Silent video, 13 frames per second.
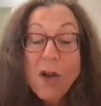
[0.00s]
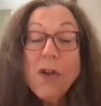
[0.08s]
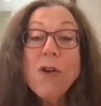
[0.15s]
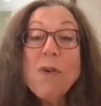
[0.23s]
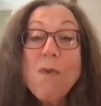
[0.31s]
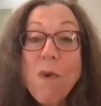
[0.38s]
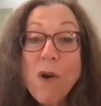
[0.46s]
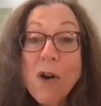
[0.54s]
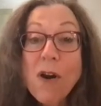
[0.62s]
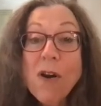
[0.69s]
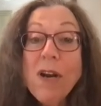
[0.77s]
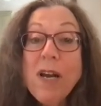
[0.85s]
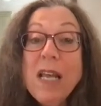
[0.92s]
your
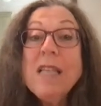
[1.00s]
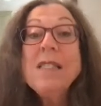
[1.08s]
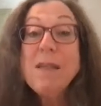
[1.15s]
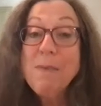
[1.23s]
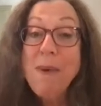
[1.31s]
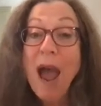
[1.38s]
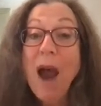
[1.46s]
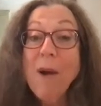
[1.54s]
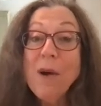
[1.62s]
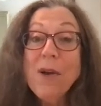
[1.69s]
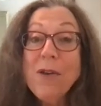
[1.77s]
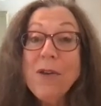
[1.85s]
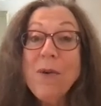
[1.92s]
word is the
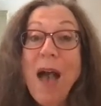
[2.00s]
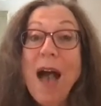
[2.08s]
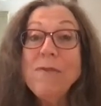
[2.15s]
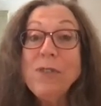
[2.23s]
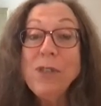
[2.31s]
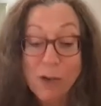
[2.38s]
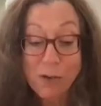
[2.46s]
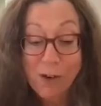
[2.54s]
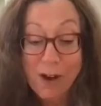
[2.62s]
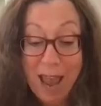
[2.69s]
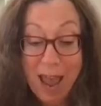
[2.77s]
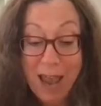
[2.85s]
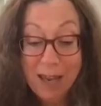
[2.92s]
power you have to
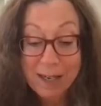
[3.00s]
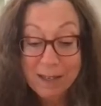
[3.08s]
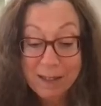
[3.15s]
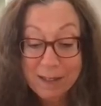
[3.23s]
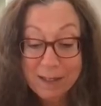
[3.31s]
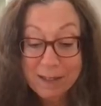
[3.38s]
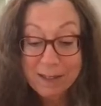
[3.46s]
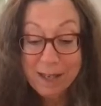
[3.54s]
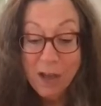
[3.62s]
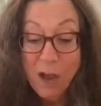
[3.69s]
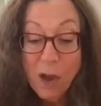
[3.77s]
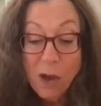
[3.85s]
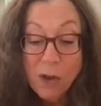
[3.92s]
create.
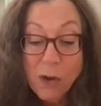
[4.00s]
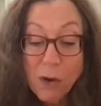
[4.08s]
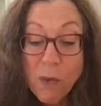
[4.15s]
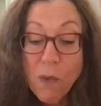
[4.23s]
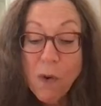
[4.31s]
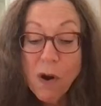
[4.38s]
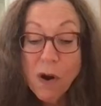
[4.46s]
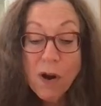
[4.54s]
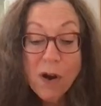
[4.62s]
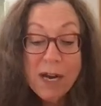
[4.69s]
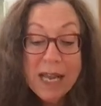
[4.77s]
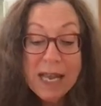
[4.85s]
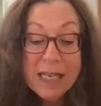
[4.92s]
Your
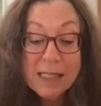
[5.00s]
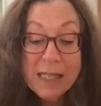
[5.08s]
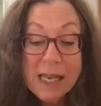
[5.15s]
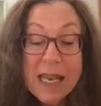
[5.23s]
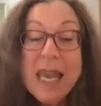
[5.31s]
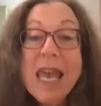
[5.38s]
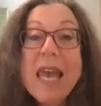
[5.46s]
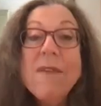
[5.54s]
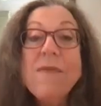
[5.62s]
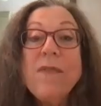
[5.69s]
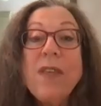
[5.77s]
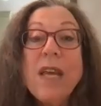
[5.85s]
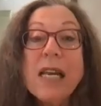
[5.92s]
word is the
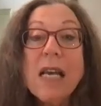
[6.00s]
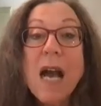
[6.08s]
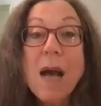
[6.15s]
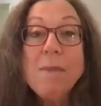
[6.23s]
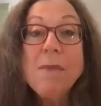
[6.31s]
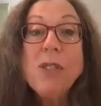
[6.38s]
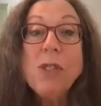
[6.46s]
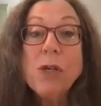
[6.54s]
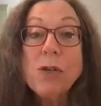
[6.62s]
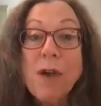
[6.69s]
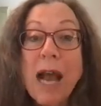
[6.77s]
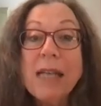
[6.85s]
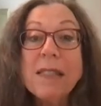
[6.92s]
gift that comes
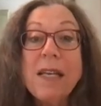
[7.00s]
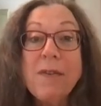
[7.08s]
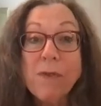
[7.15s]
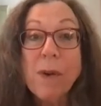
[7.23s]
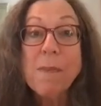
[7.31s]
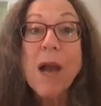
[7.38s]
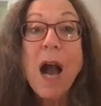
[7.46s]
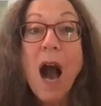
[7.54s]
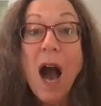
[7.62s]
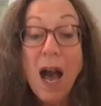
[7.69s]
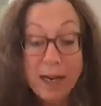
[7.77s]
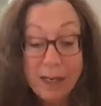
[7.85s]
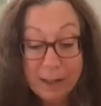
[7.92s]
directly from
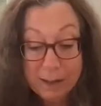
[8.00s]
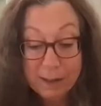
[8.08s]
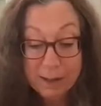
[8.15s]
God.